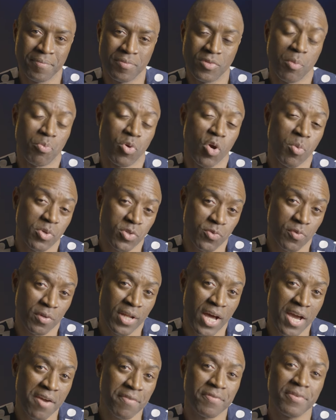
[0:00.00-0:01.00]
The purposeful
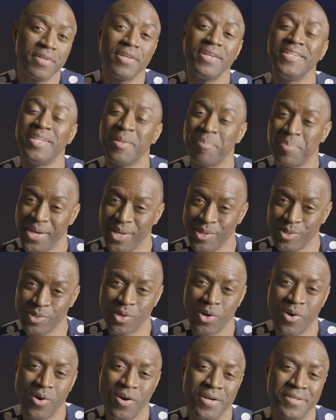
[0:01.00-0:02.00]
life depends
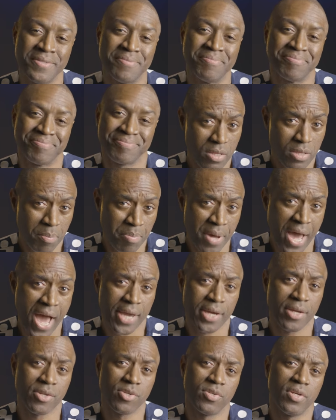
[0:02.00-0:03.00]
on the
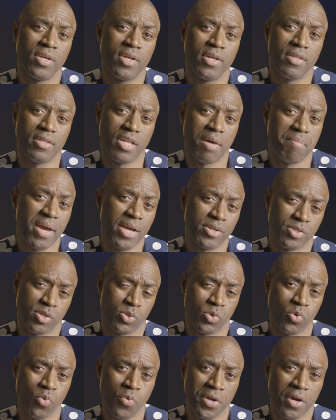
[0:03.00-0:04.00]
package that makes
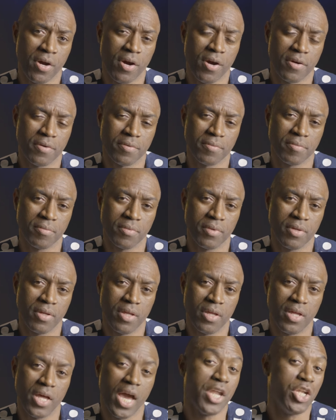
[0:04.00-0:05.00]
us who we are.
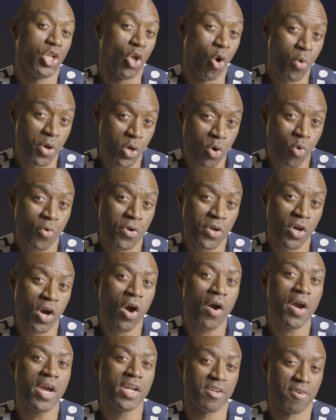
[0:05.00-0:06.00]
And knowing who we
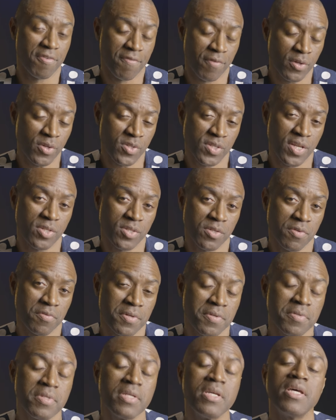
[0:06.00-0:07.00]
are in the fullest sense of
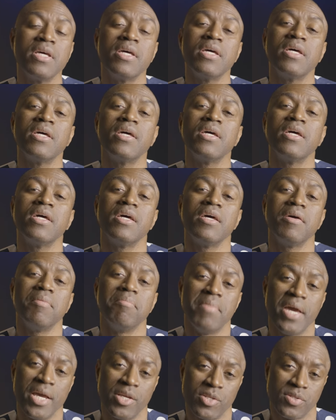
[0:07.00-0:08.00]
it
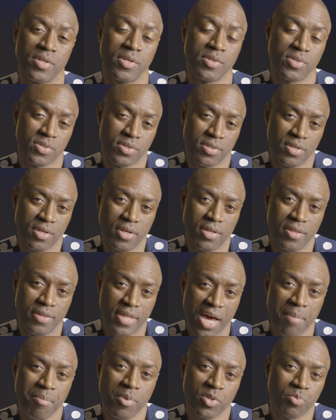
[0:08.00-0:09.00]
makes us
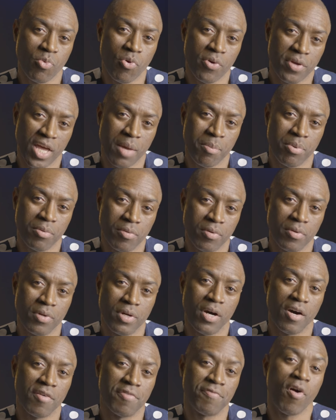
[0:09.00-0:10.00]
that much more capable
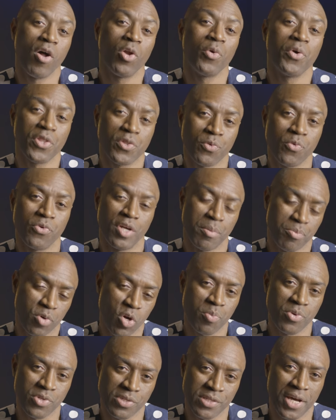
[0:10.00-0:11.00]
of following through in a
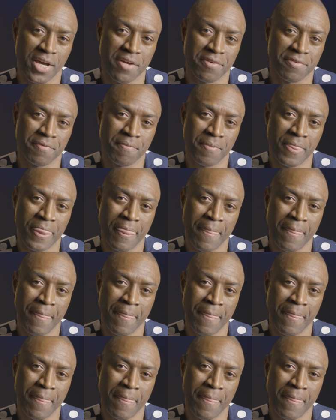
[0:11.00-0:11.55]
purposed life.